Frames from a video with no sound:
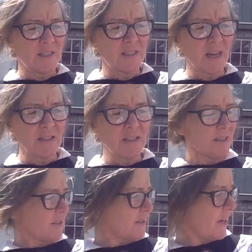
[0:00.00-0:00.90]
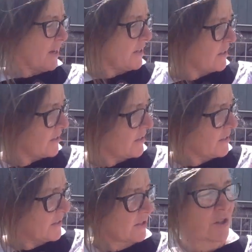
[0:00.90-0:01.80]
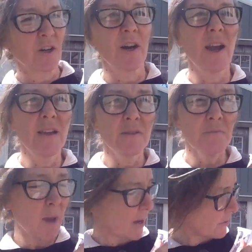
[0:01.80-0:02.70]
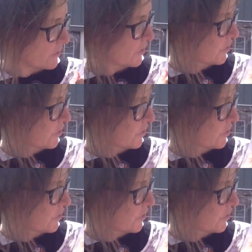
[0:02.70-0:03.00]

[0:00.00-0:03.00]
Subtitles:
dentist and his sister as models